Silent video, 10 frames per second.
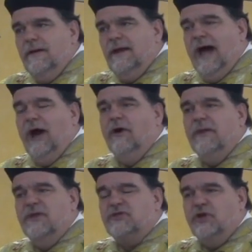And how
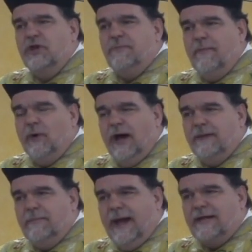can this earth be
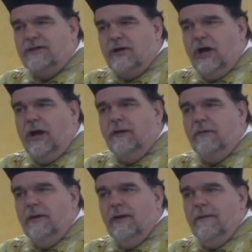brought back to
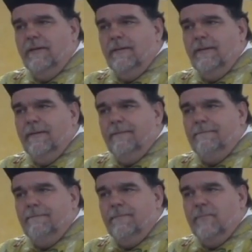God?
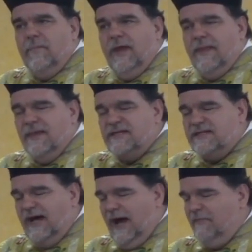In
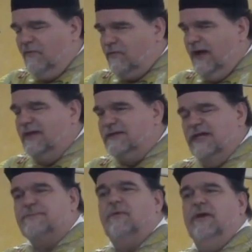this time of great
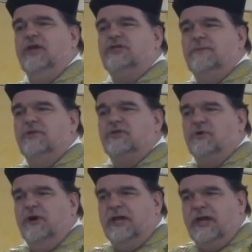desperation, which is
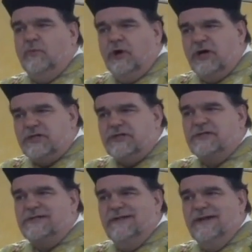going to get
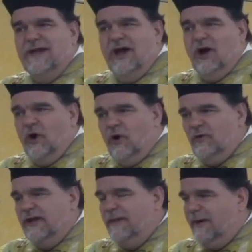worse,
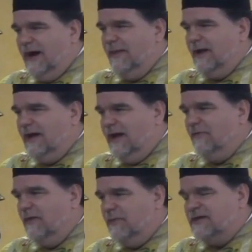only by the
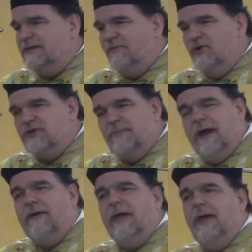love of the Blessed Virgin
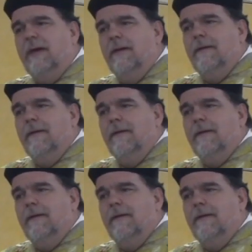Mary,